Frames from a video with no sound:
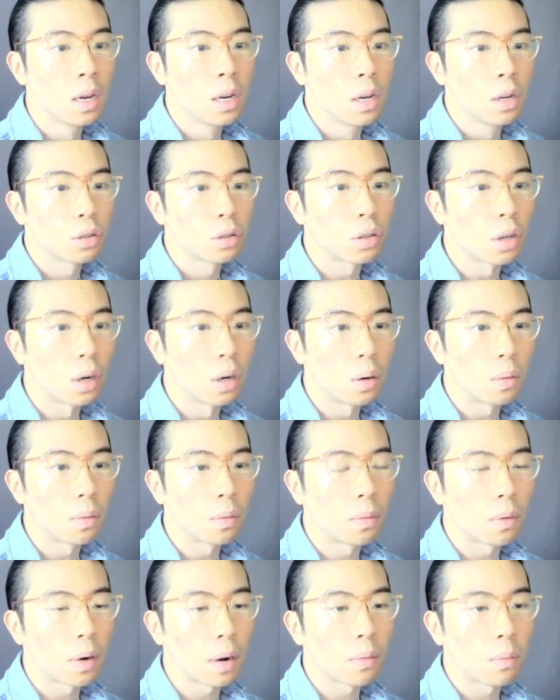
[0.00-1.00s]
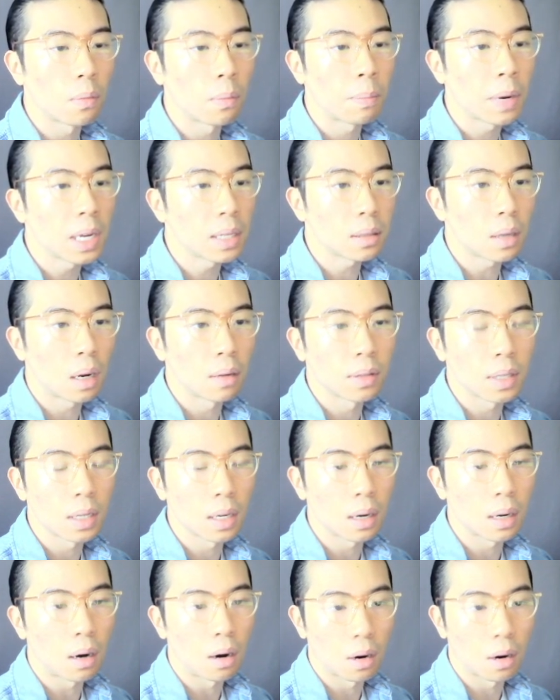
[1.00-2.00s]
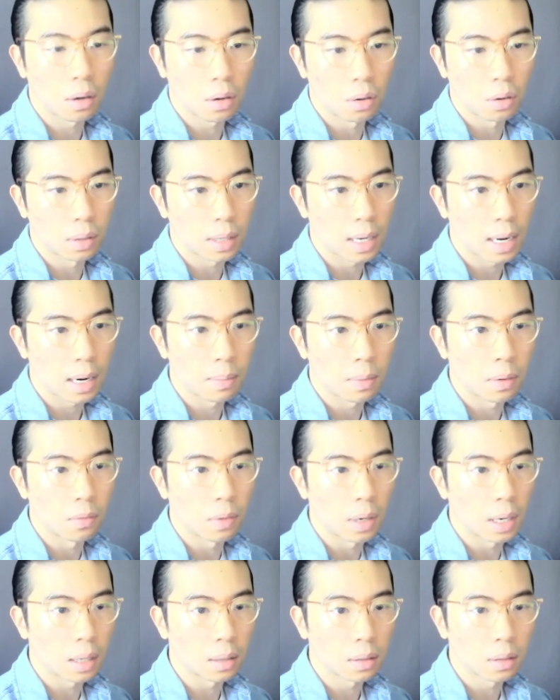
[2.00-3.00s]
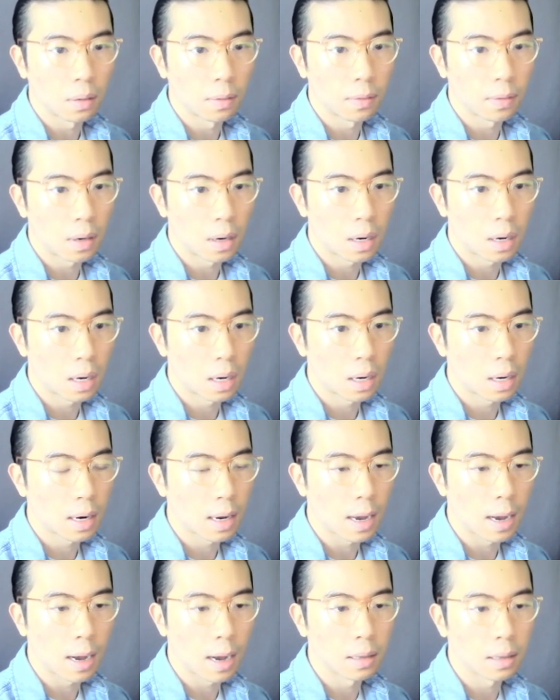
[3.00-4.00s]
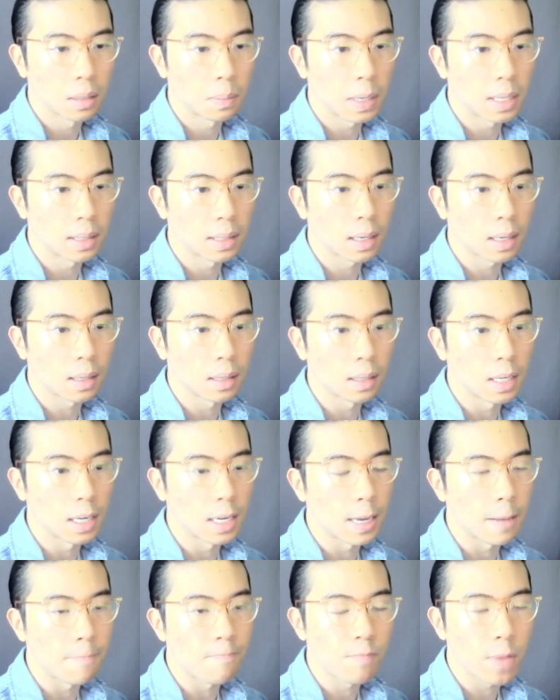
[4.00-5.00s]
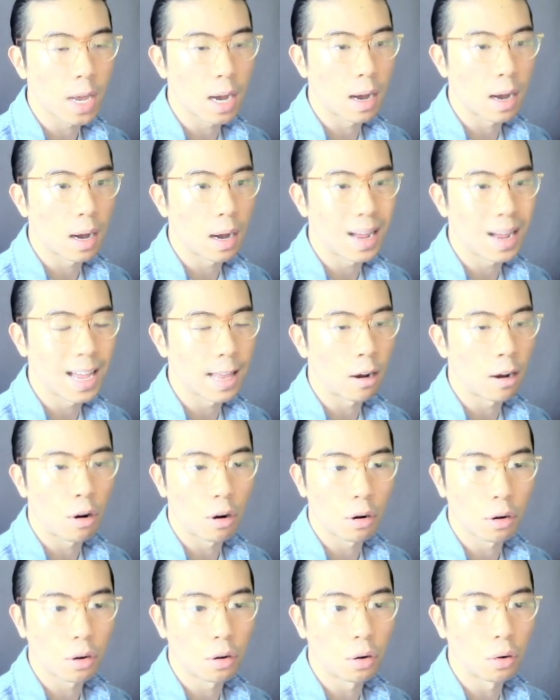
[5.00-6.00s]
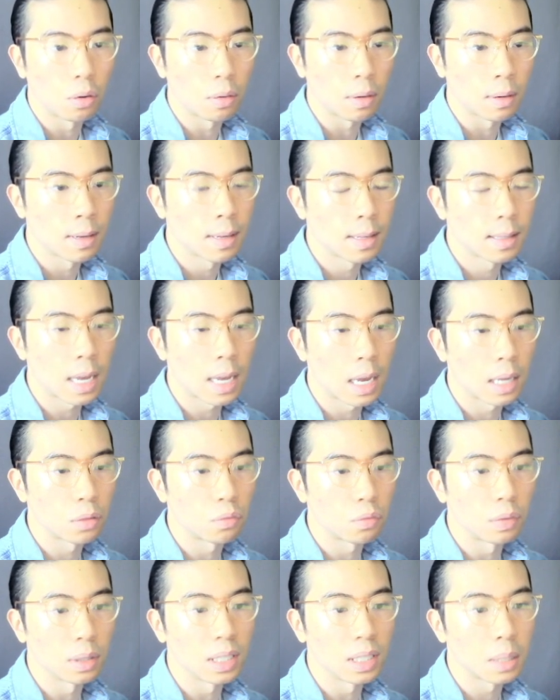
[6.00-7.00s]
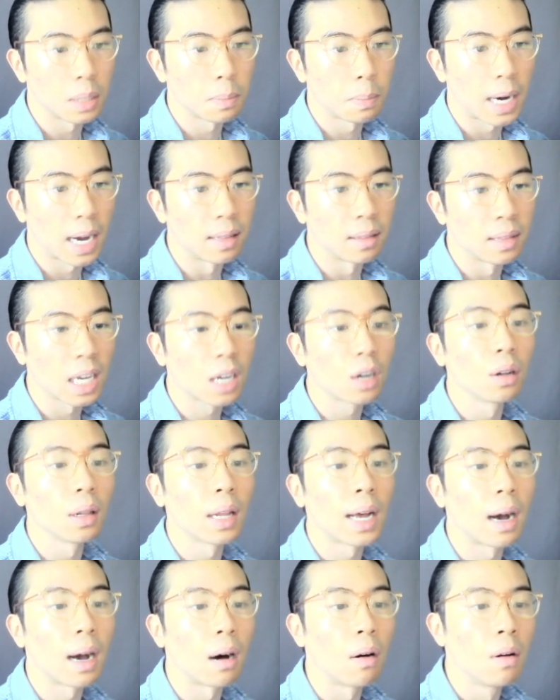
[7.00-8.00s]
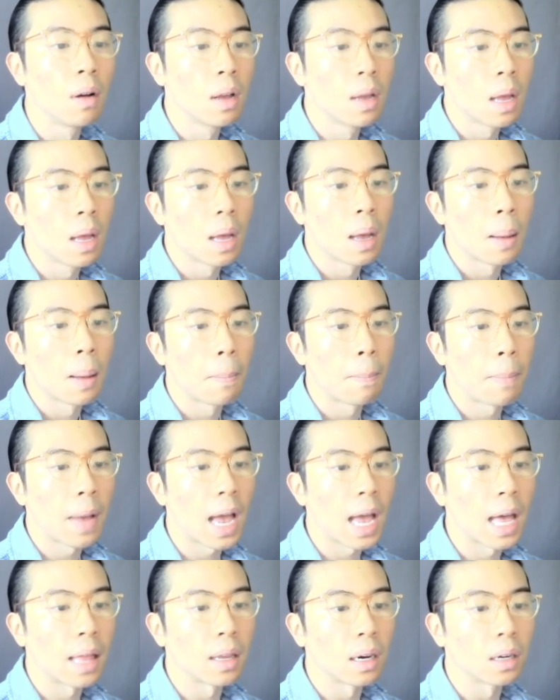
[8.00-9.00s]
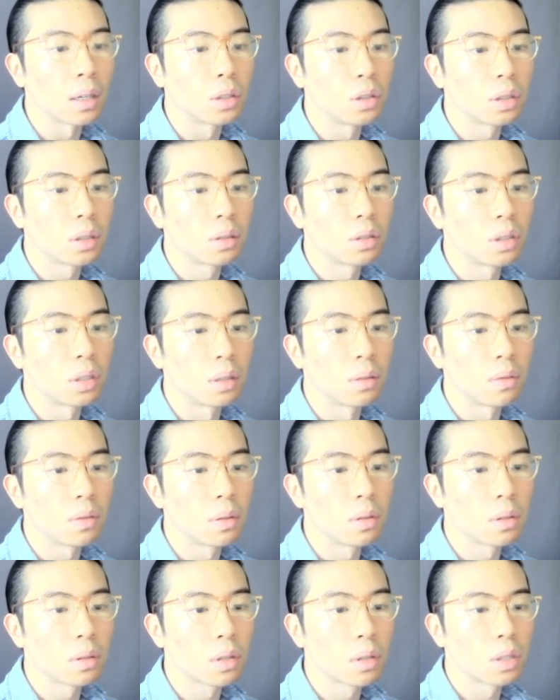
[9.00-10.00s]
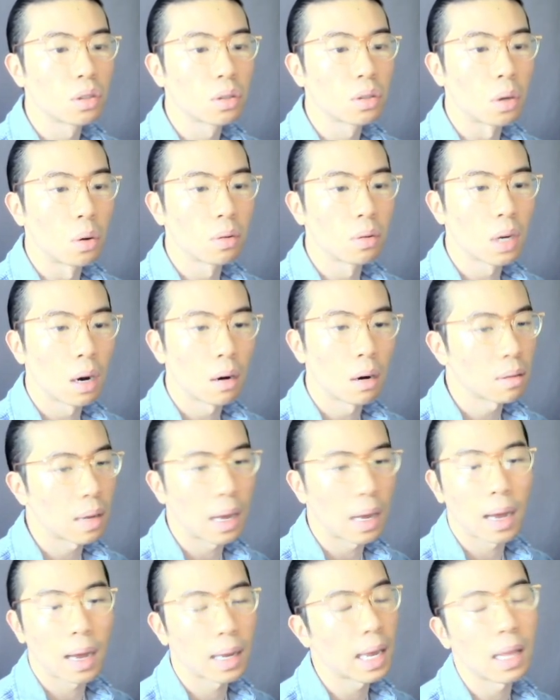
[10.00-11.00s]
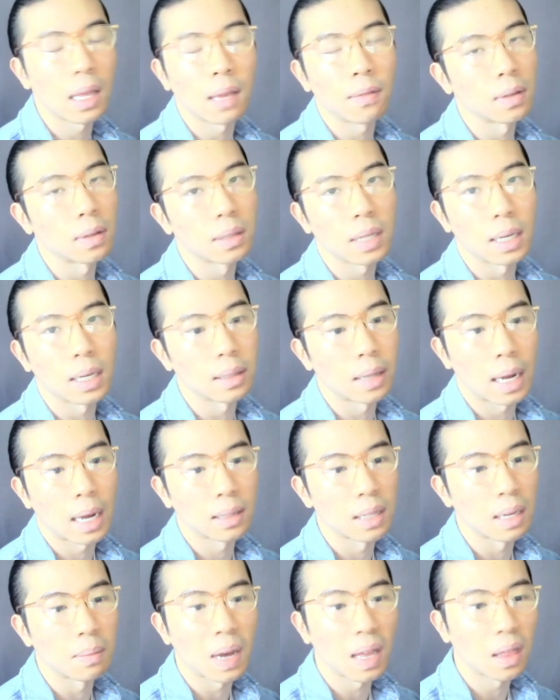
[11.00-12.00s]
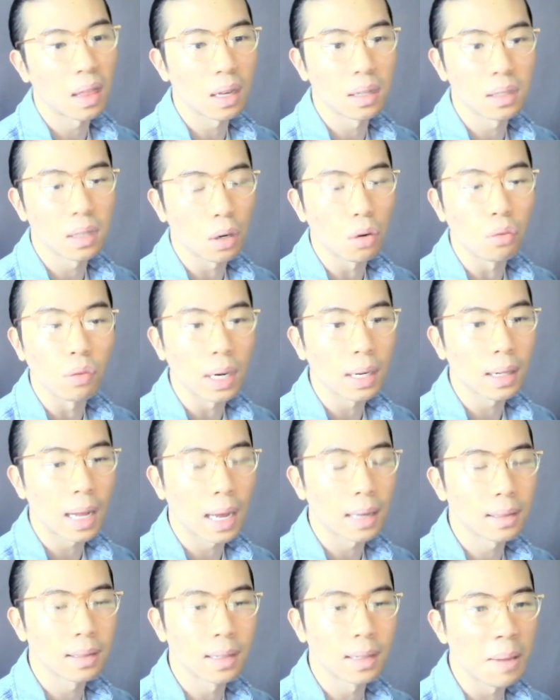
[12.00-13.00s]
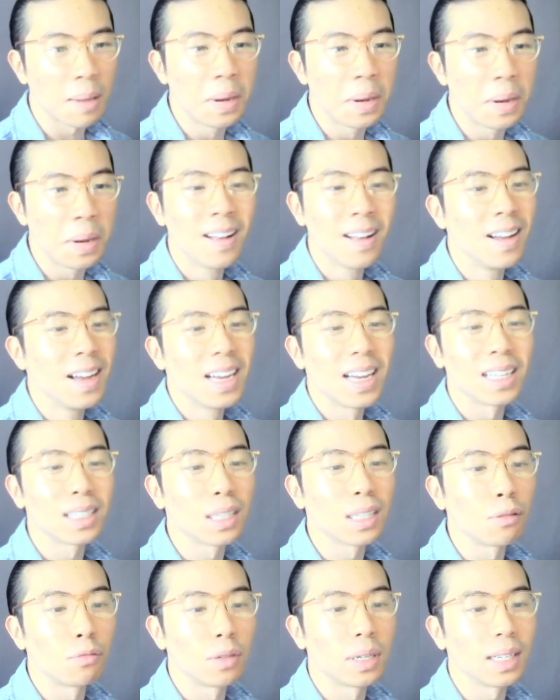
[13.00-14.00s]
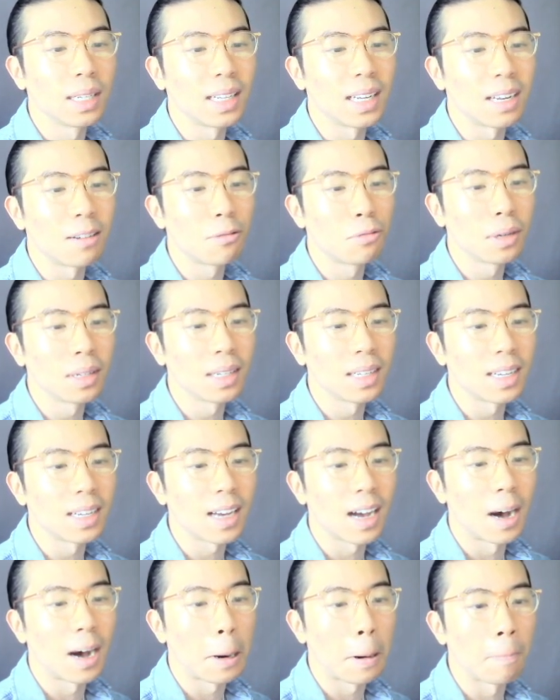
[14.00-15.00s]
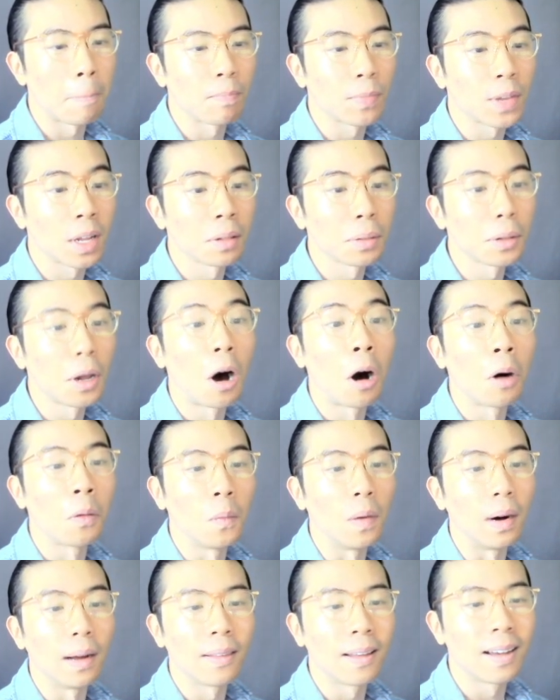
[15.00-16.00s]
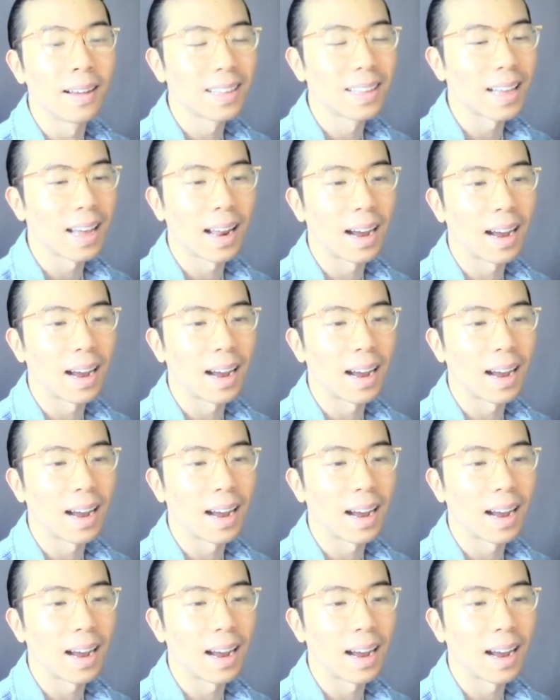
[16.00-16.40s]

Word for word: So based on the article that I've been reading so far, it's basically an article that's released by Nicolao Panagiotidis Stoiko. I can't even say his last name. I think it's a Greek last name. It's a really, really long one that